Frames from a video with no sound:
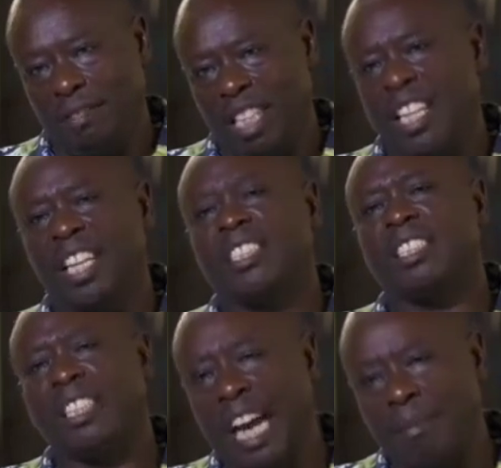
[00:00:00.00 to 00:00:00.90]
He has
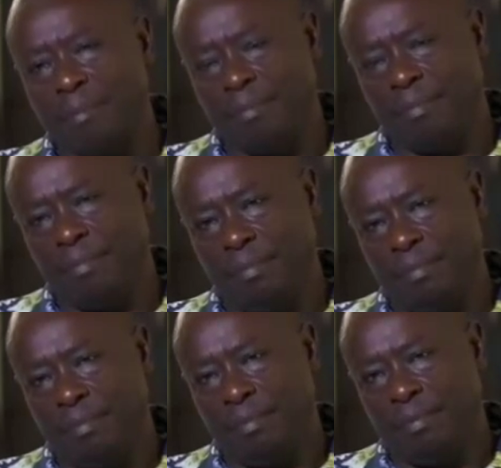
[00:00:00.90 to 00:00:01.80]
time
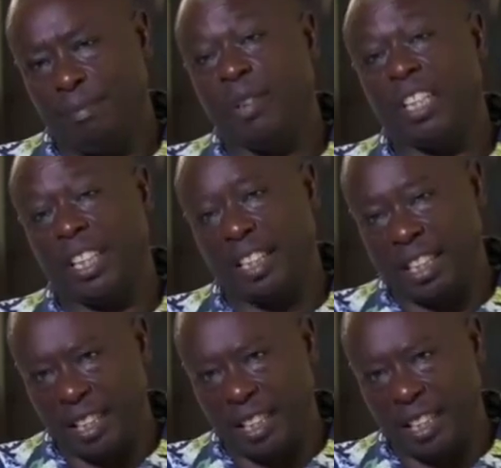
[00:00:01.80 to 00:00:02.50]
for elected